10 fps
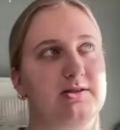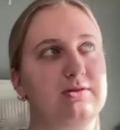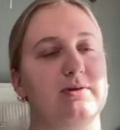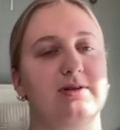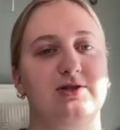
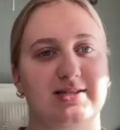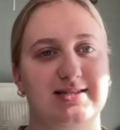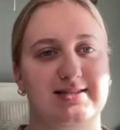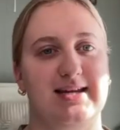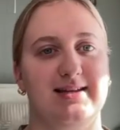too to
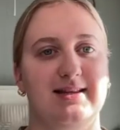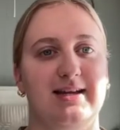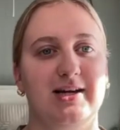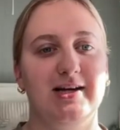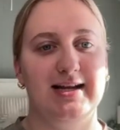just stand
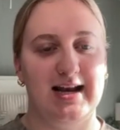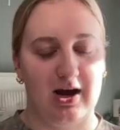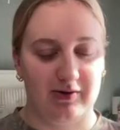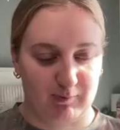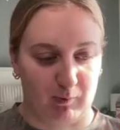there and
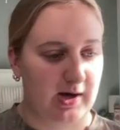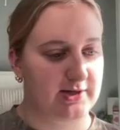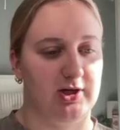watch